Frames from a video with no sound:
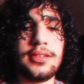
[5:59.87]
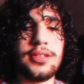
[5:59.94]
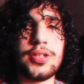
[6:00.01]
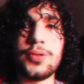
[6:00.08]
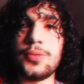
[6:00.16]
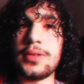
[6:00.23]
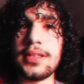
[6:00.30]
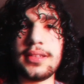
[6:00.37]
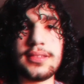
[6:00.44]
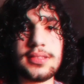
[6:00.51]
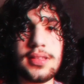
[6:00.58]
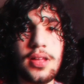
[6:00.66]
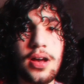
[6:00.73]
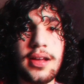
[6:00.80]
your will
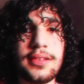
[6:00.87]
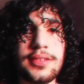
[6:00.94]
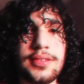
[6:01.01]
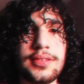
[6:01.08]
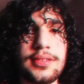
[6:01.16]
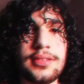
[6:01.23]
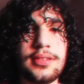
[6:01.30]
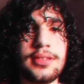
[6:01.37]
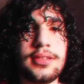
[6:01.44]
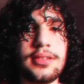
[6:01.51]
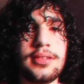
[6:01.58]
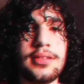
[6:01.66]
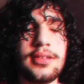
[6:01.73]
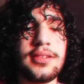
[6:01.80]
is lost
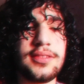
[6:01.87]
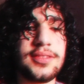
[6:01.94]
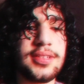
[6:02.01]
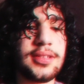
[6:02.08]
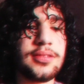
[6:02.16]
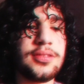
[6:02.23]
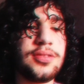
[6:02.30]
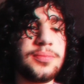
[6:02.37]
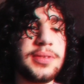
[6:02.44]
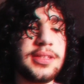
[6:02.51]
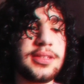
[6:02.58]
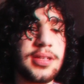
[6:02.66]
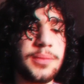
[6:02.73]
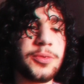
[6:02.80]
until you become